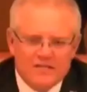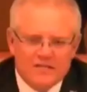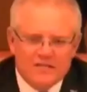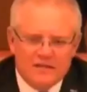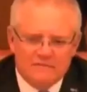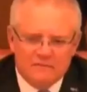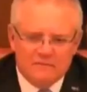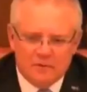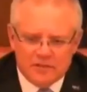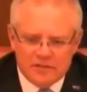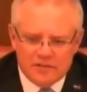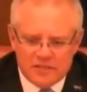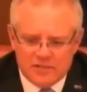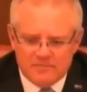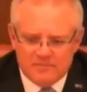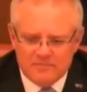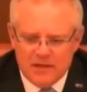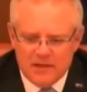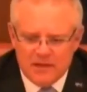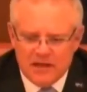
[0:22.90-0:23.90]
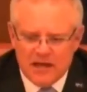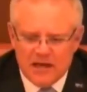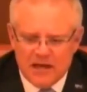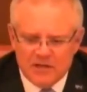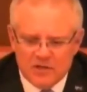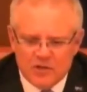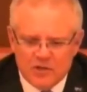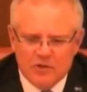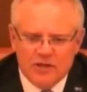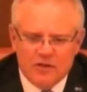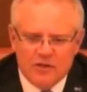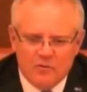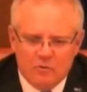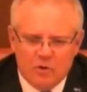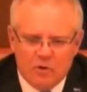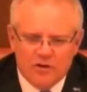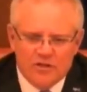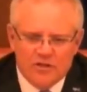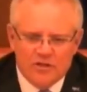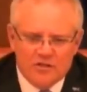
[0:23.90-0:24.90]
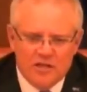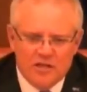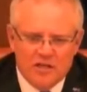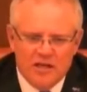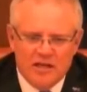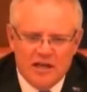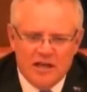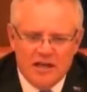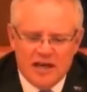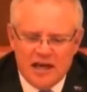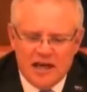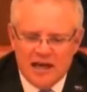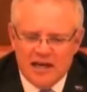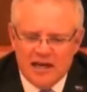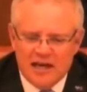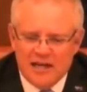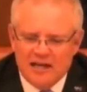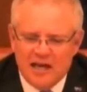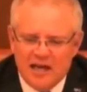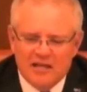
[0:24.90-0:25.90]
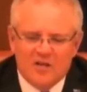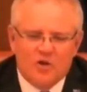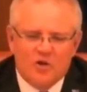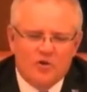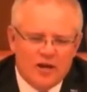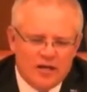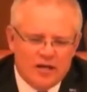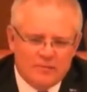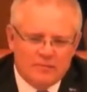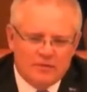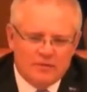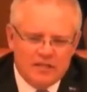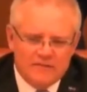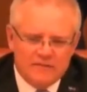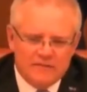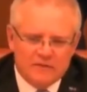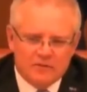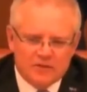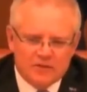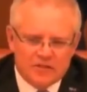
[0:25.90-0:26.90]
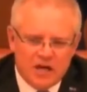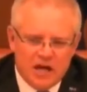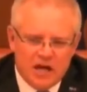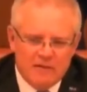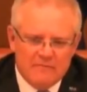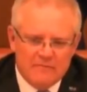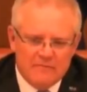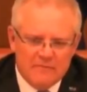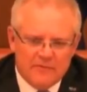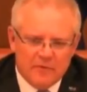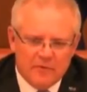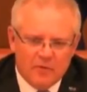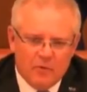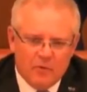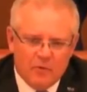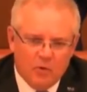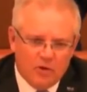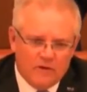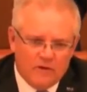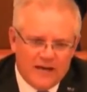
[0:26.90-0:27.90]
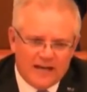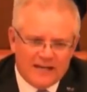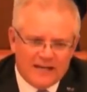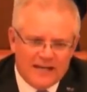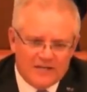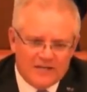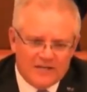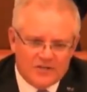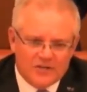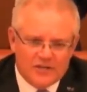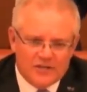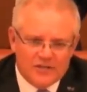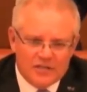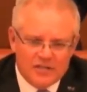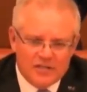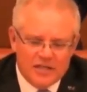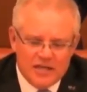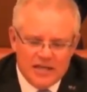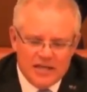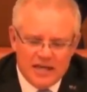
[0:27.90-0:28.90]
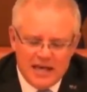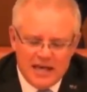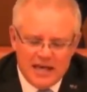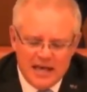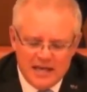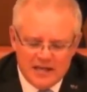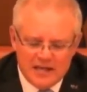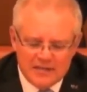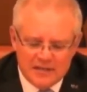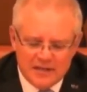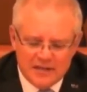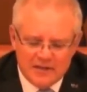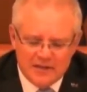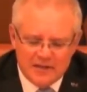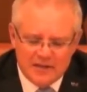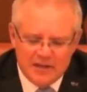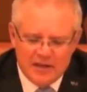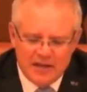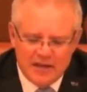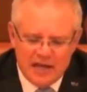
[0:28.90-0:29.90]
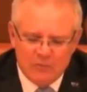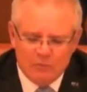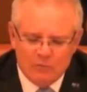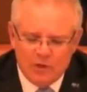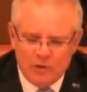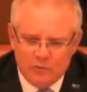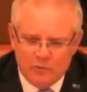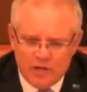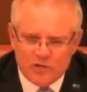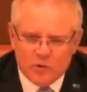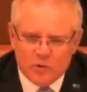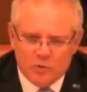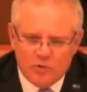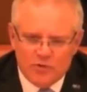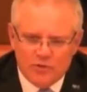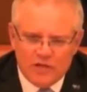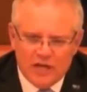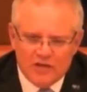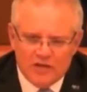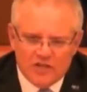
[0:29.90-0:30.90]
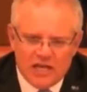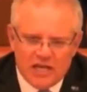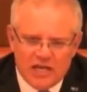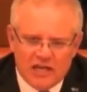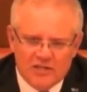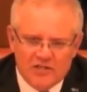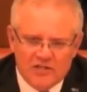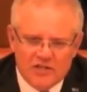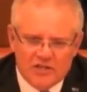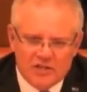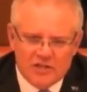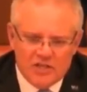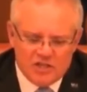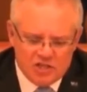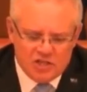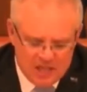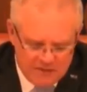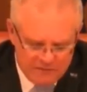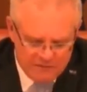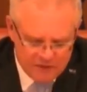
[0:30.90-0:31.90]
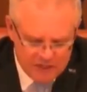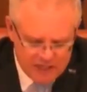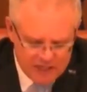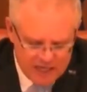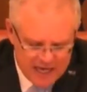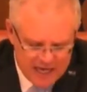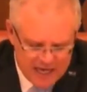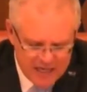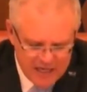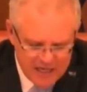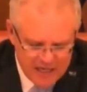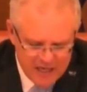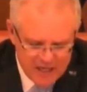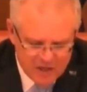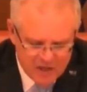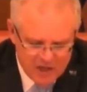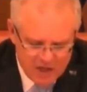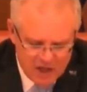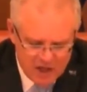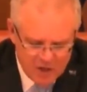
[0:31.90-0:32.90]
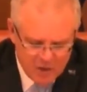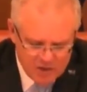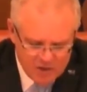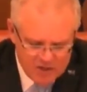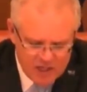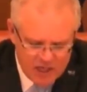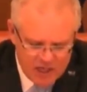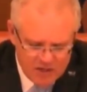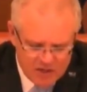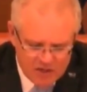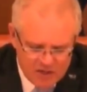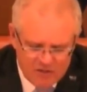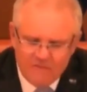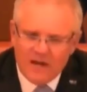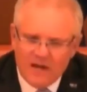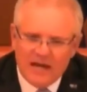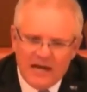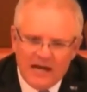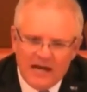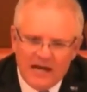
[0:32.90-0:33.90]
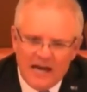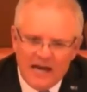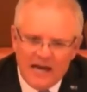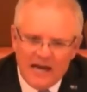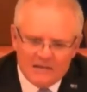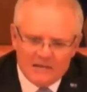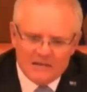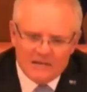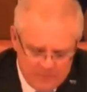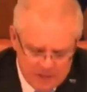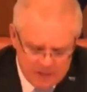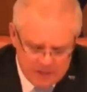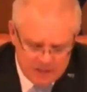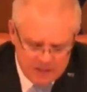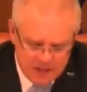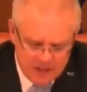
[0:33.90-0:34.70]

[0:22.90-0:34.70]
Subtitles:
wise influence during what is an incredibly difficult time for all of our countries. And we wrestle with those challenges each and every day. Can I also convey our deepest